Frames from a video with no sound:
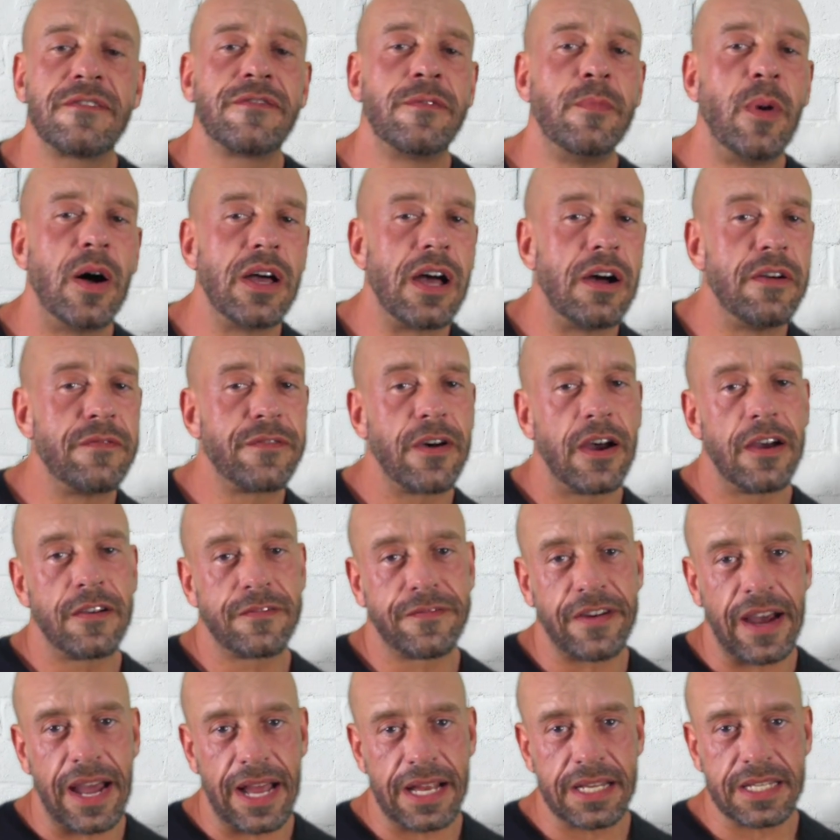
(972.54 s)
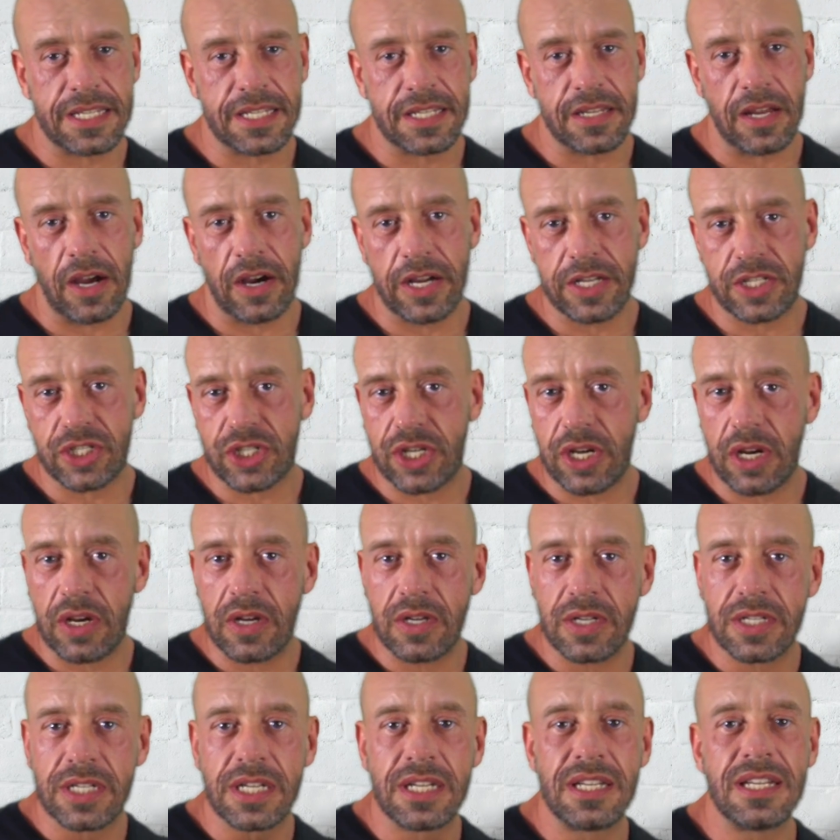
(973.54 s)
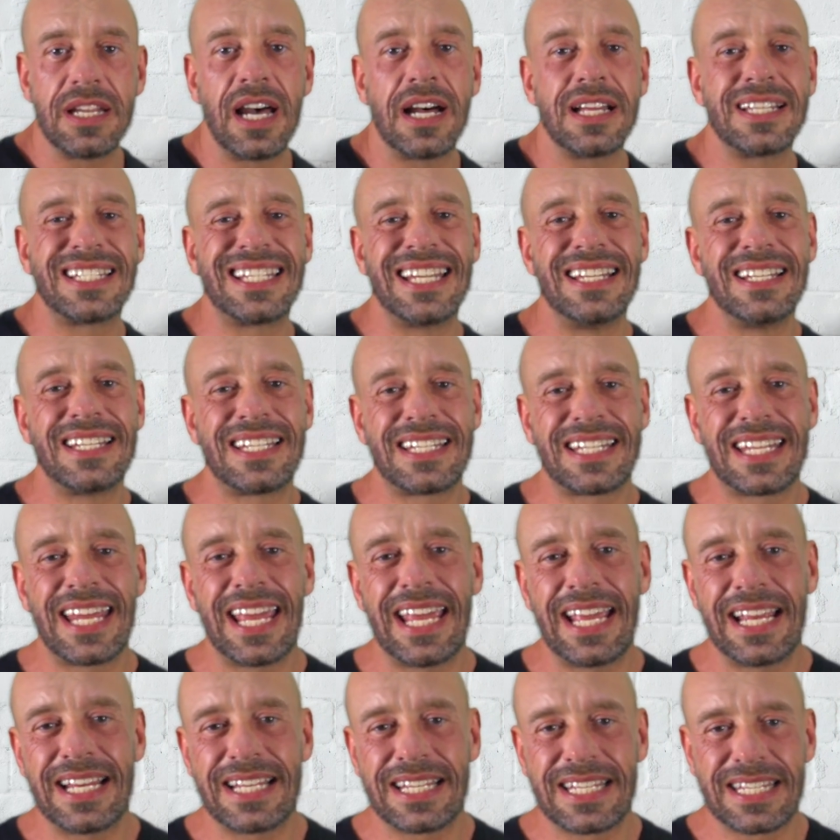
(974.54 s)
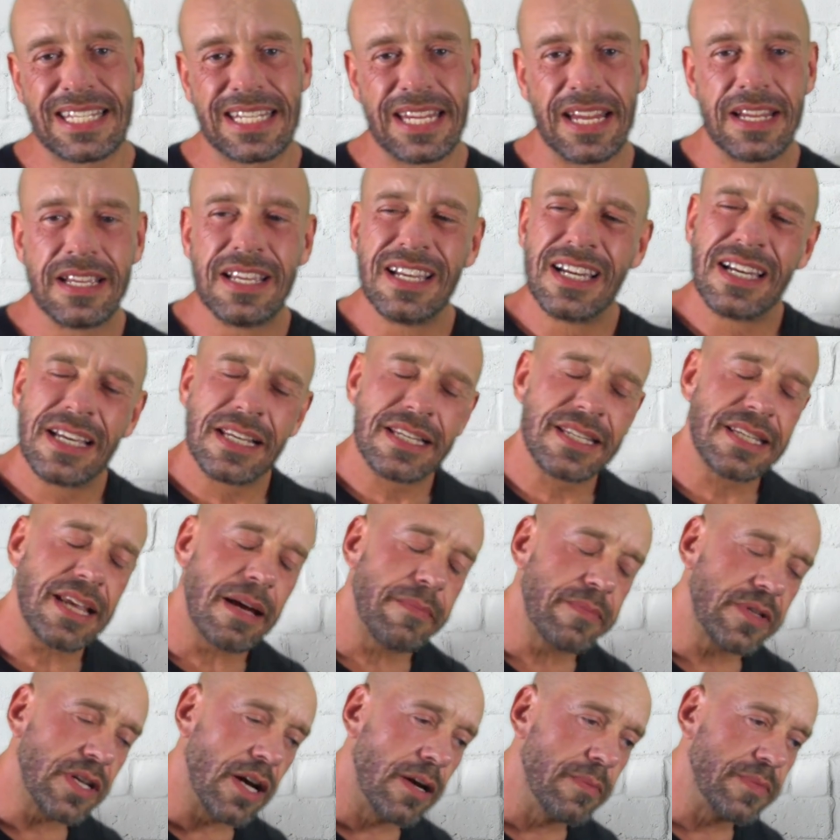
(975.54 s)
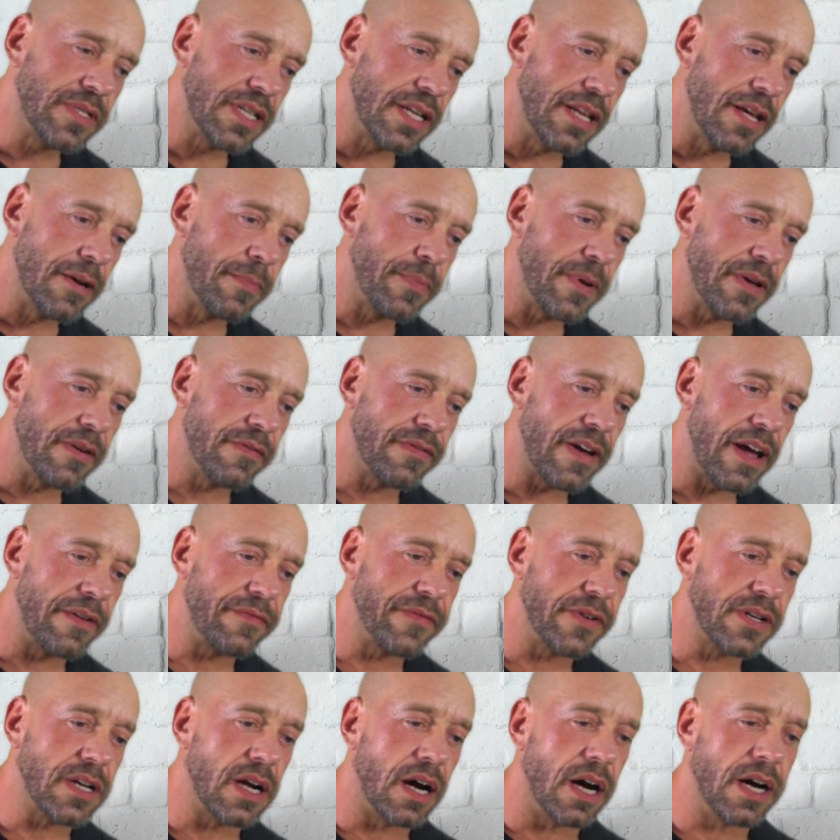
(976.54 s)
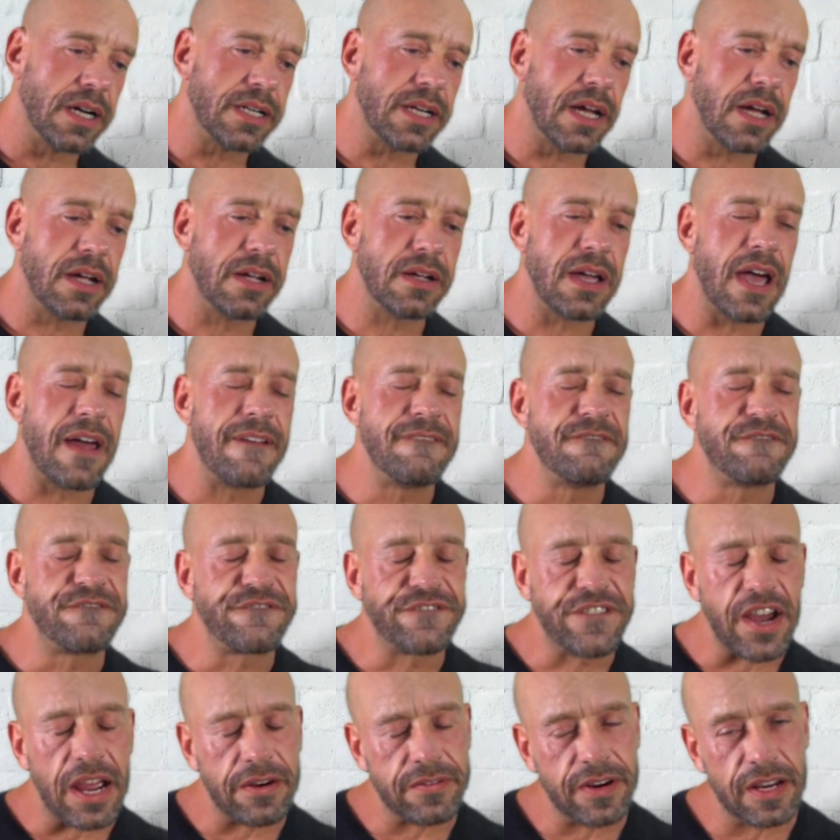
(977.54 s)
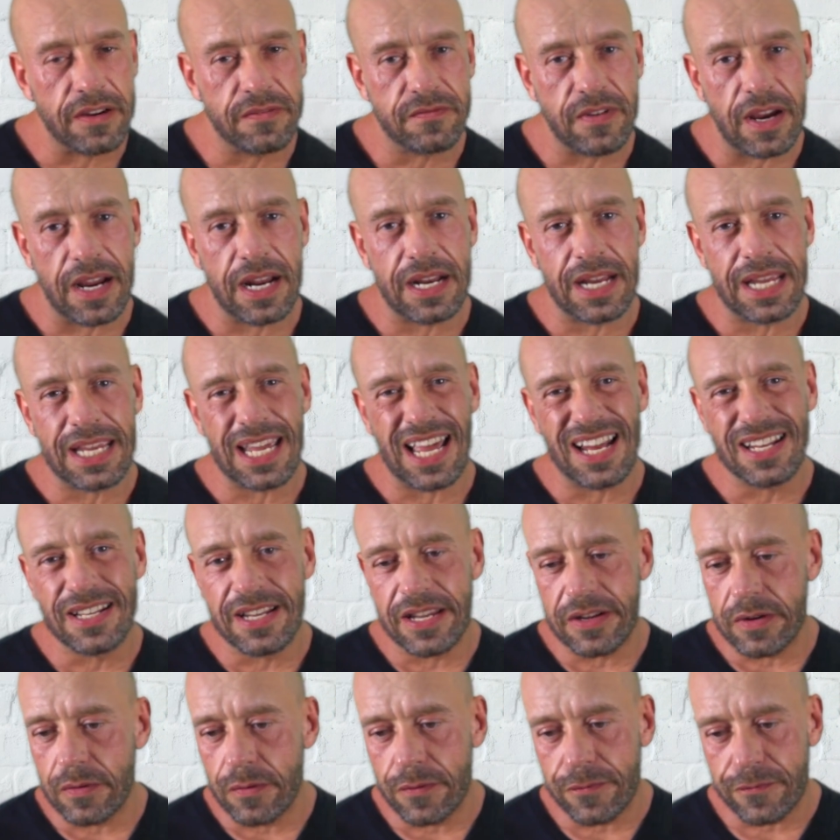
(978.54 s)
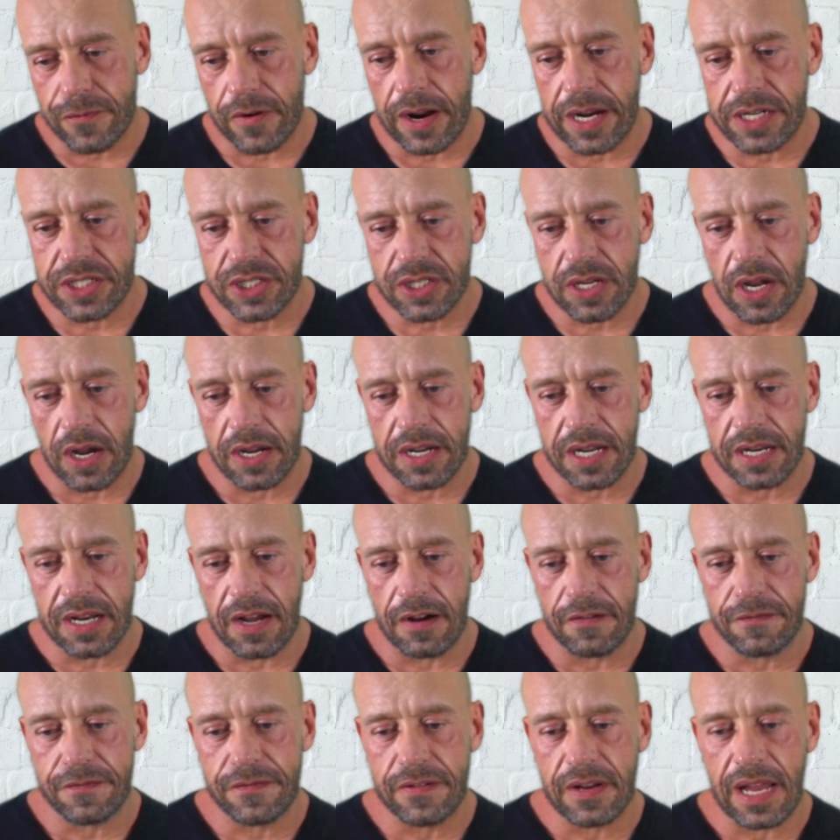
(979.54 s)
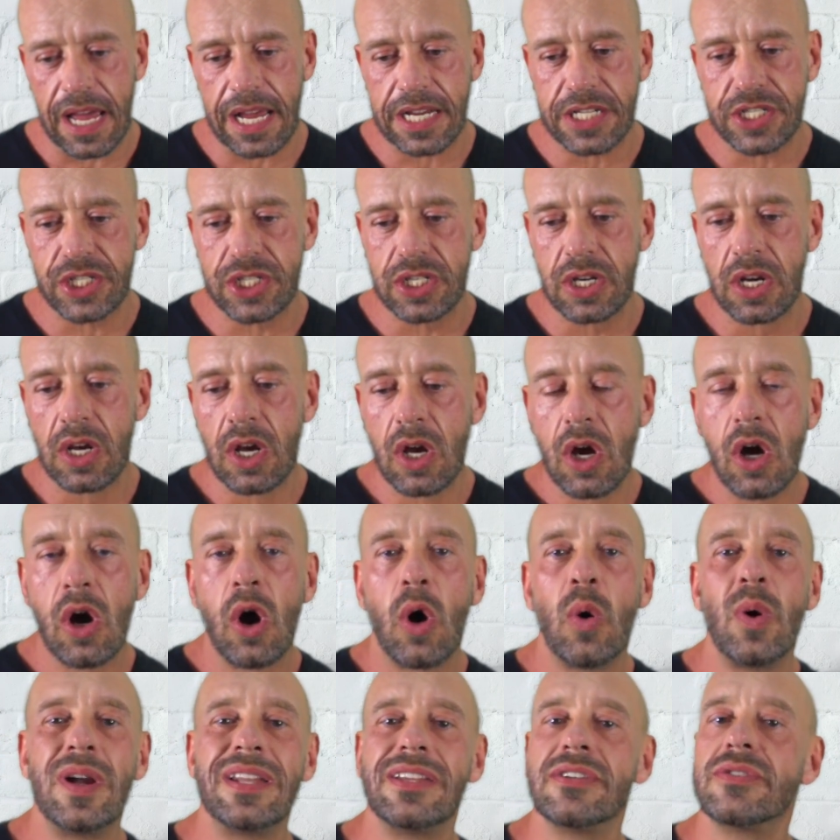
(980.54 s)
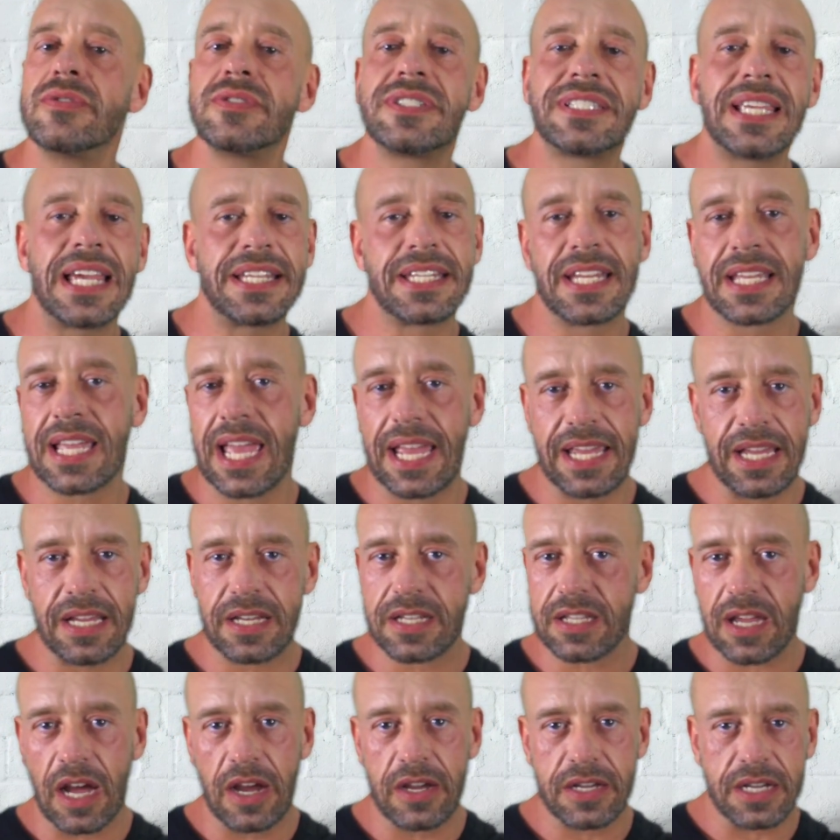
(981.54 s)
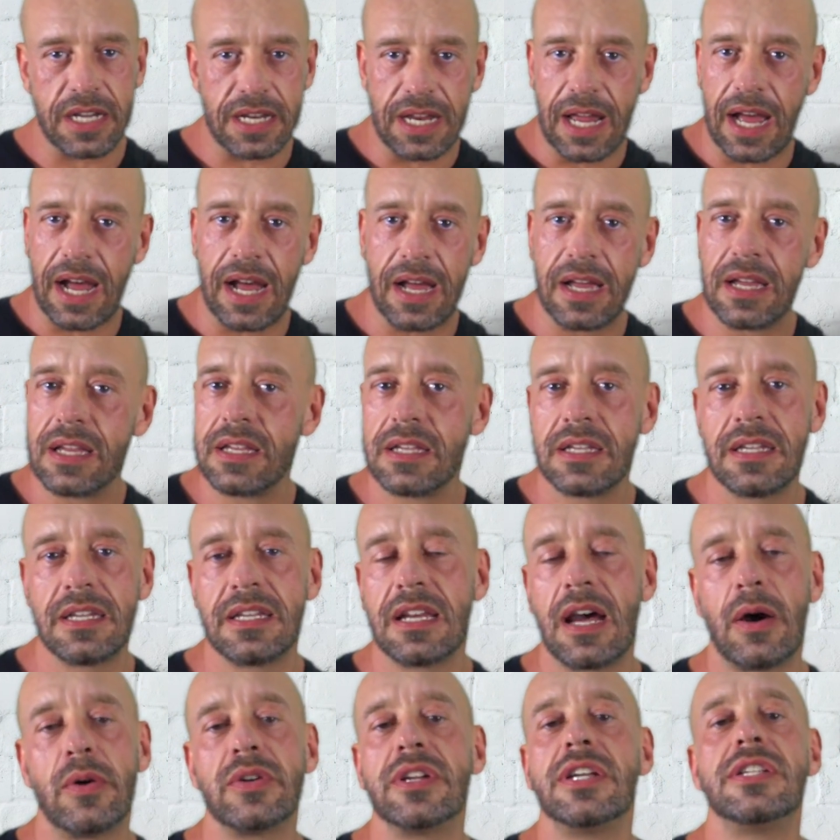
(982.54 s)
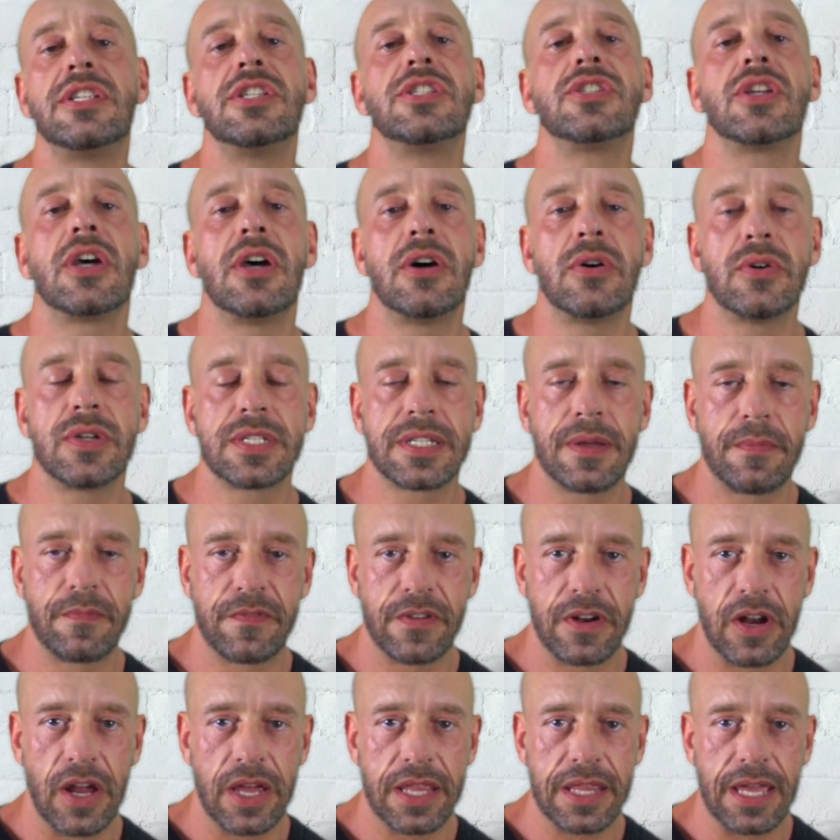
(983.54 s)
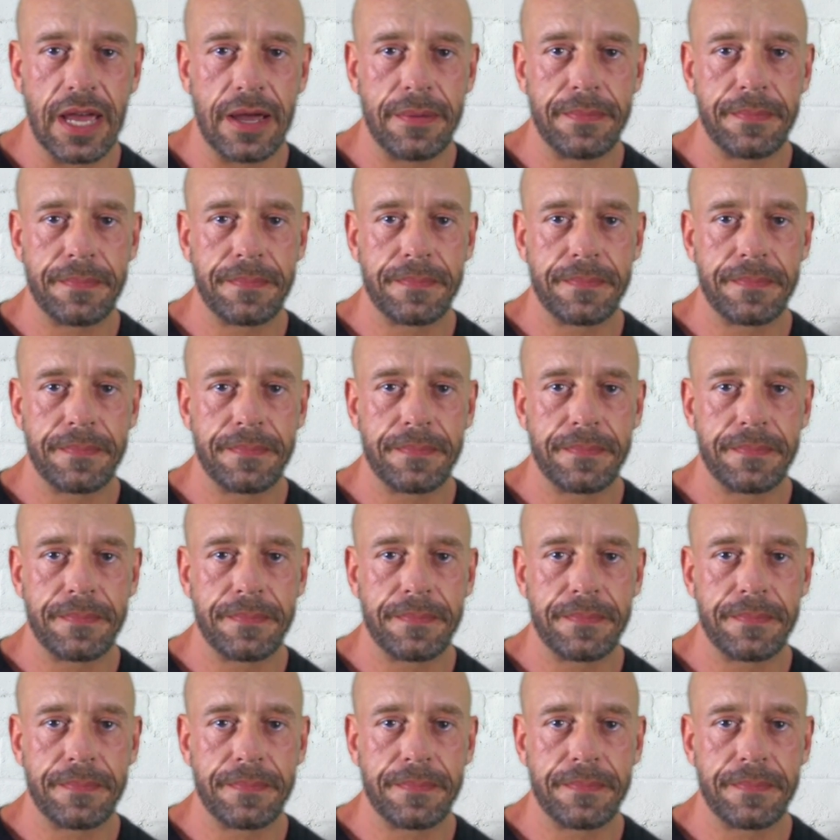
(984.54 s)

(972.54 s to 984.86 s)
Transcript: for my overt fats, I choose nuts and seeds, sometimes a little bit of avocado, and very rarely a little fresh coconut flesh or a little desiccated coconut, on a dessert or something like that.